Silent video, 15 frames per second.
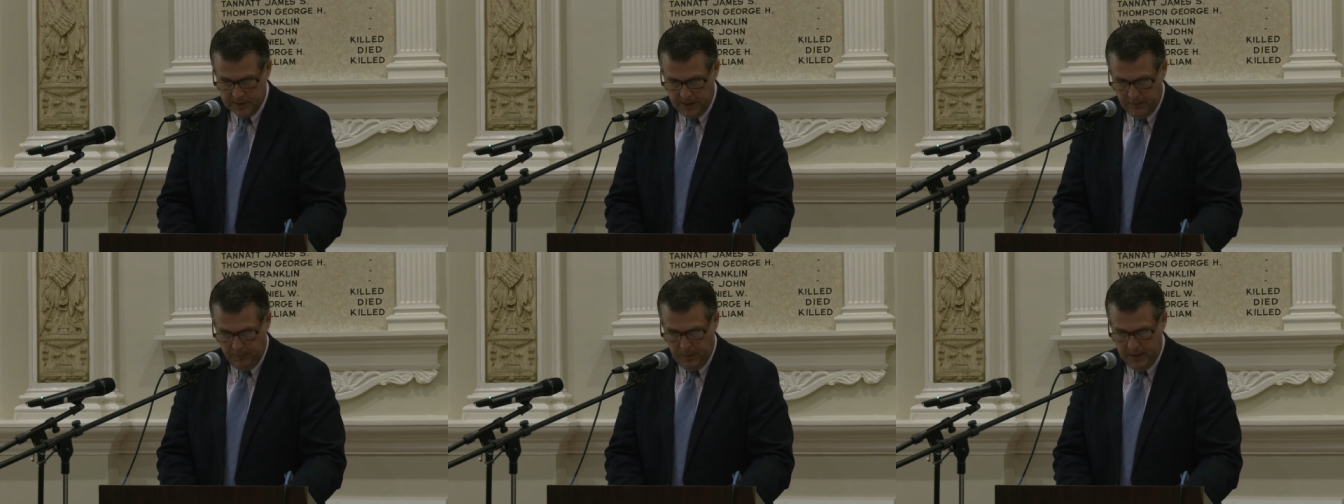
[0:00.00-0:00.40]
that
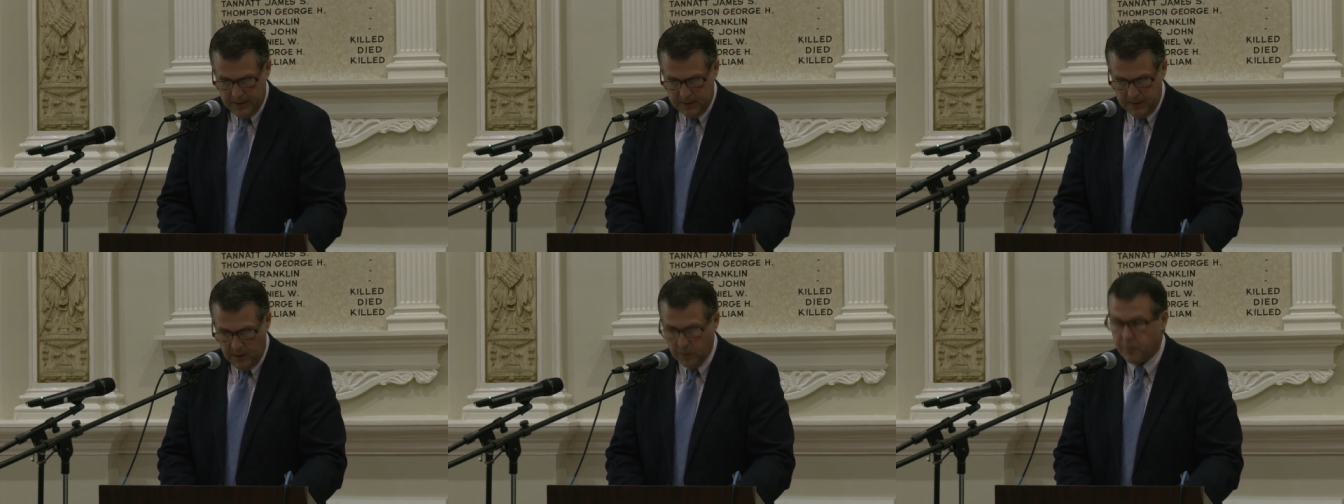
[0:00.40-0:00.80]
have
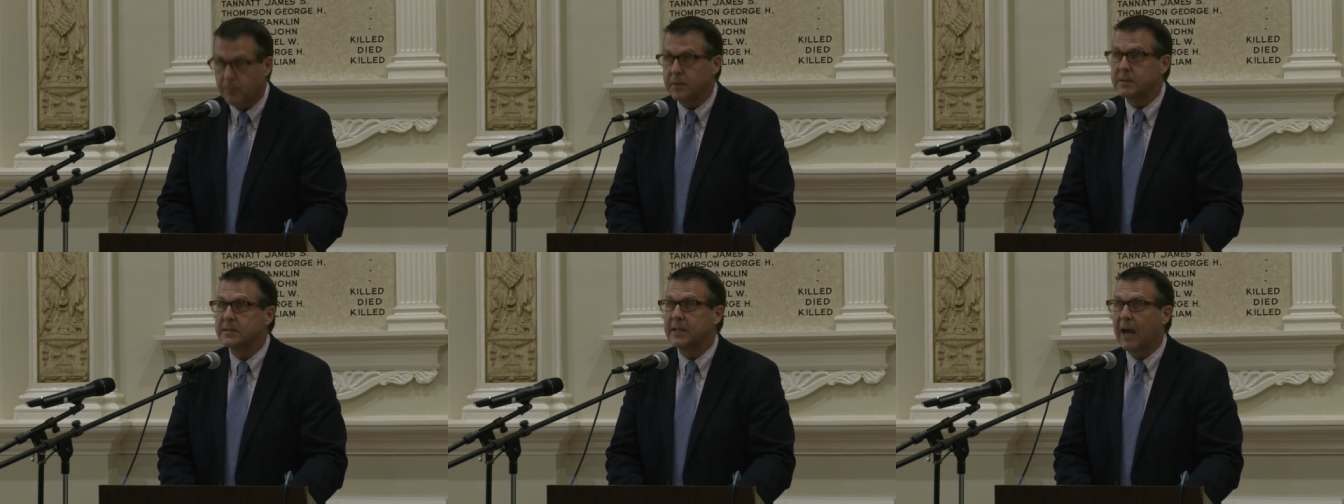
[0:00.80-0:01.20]
paid the
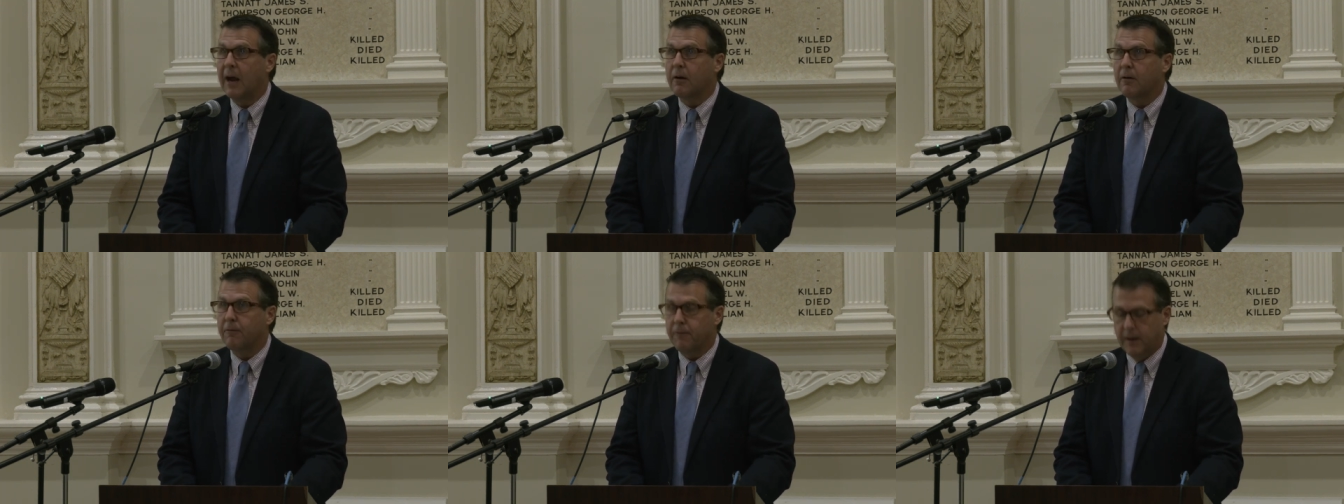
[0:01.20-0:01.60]
ultimate
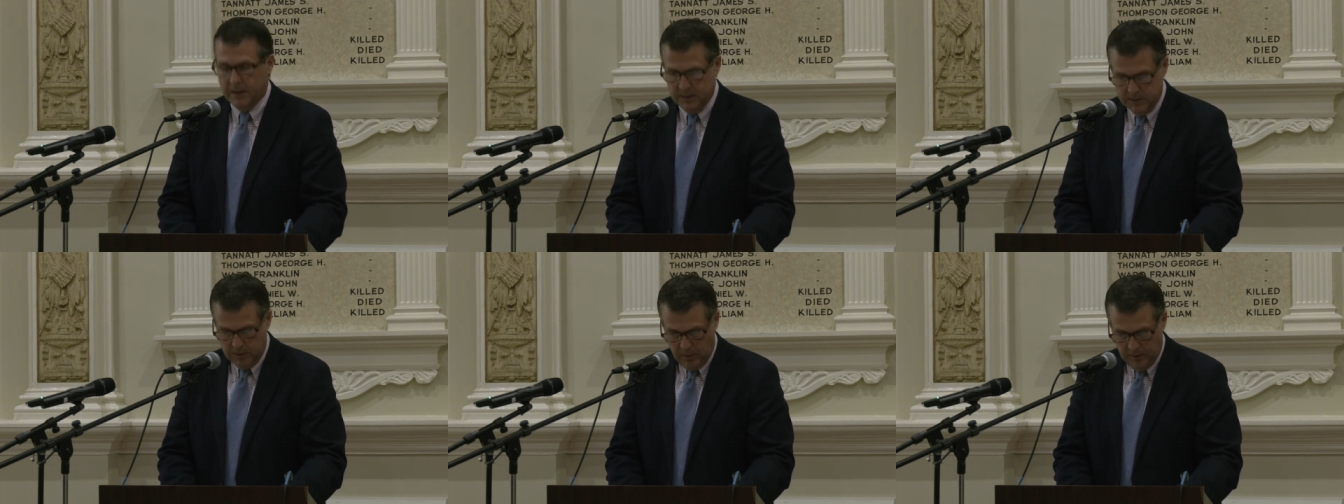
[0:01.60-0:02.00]

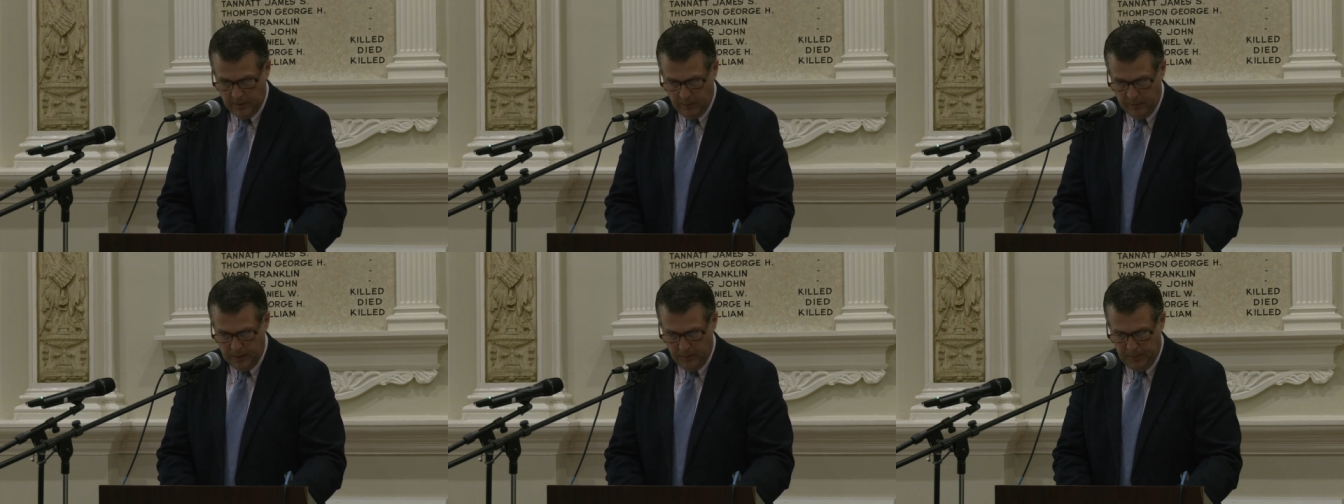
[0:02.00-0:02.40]
sacrifice during
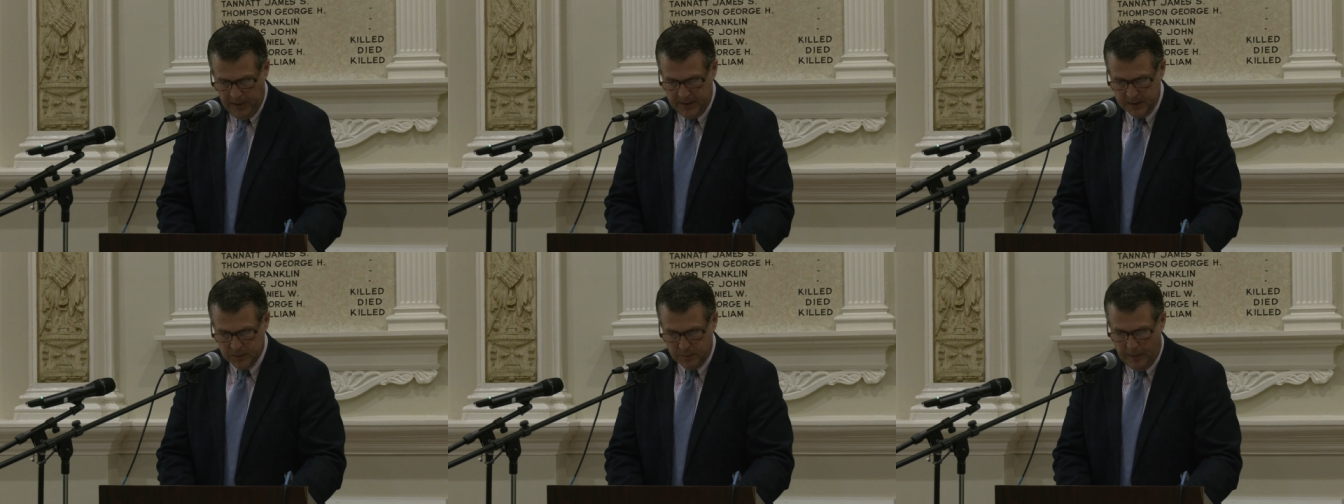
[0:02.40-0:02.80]
their
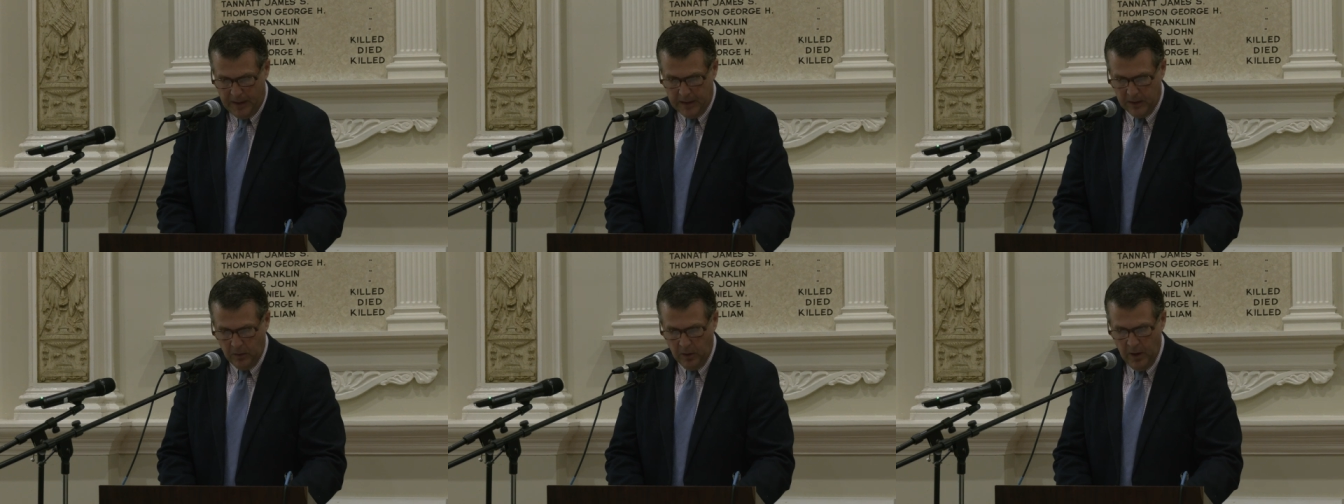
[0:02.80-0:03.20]
independence
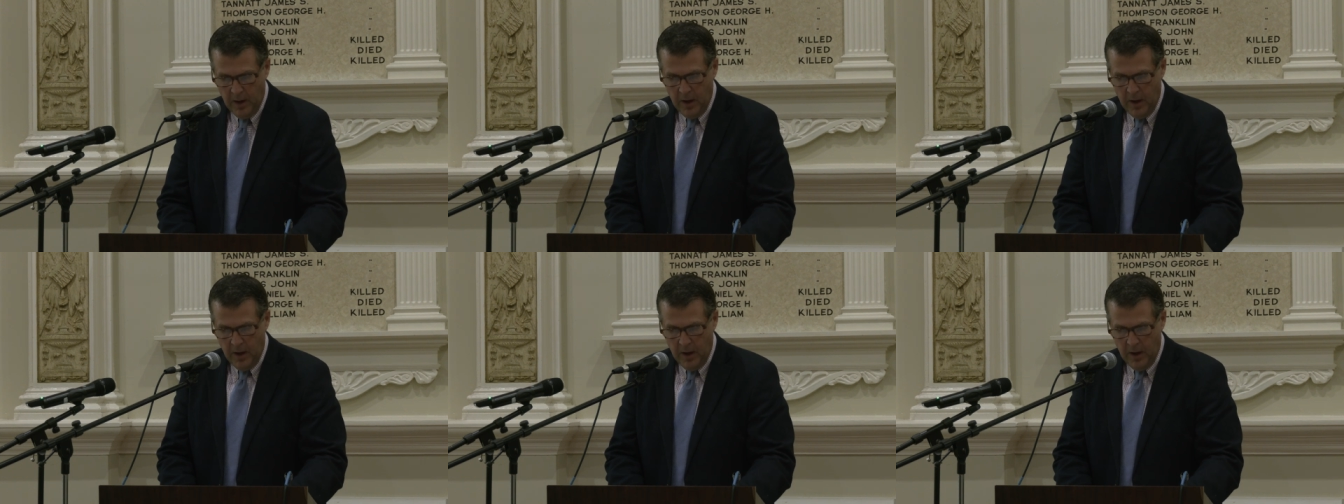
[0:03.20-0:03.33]
battle.